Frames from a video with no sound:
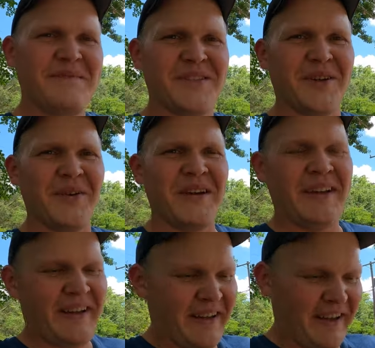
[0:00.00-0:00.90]
So
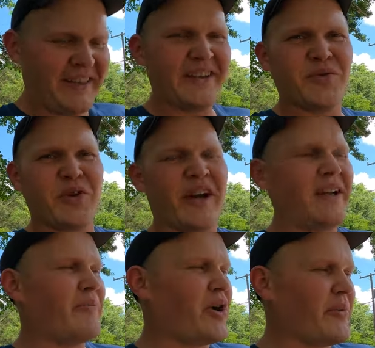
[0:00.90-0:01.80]
things work out.
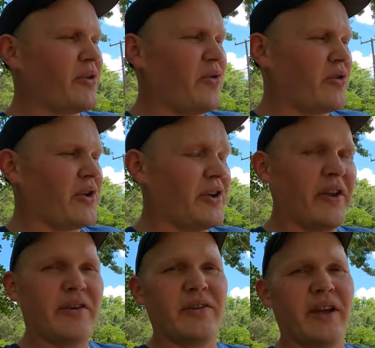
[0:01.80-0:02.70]
I'm probably going to order
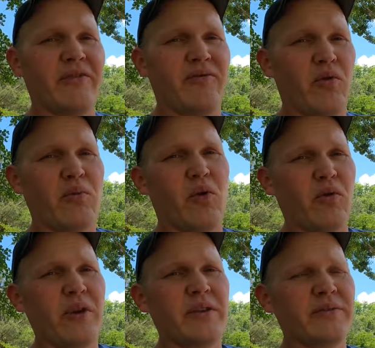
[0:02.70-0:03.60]
another like 4 more
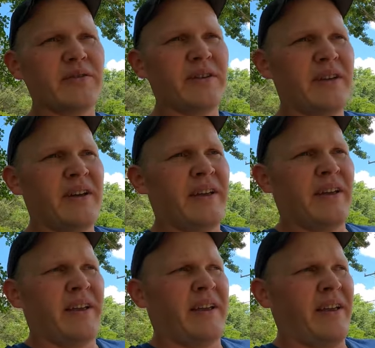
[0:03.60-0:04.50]
wheels.
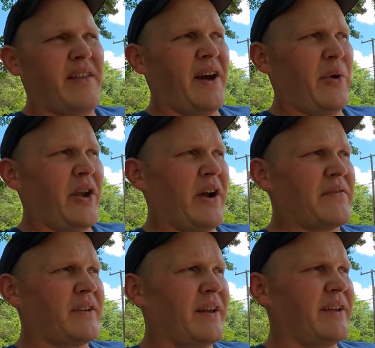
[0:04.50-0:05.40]
That way I don't have
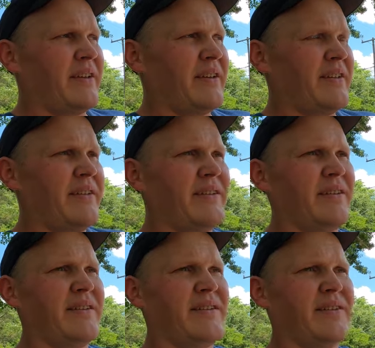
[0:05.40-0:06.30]
to like
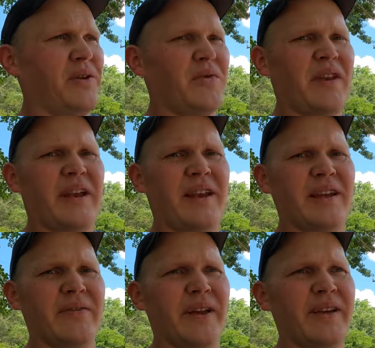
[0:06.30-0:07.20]
go through the
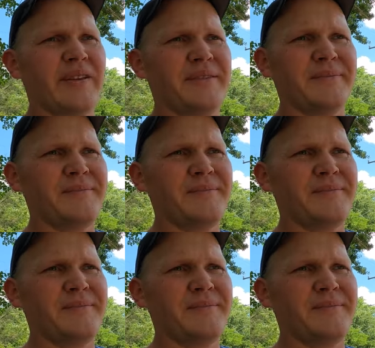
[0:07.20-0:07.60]
headache of like,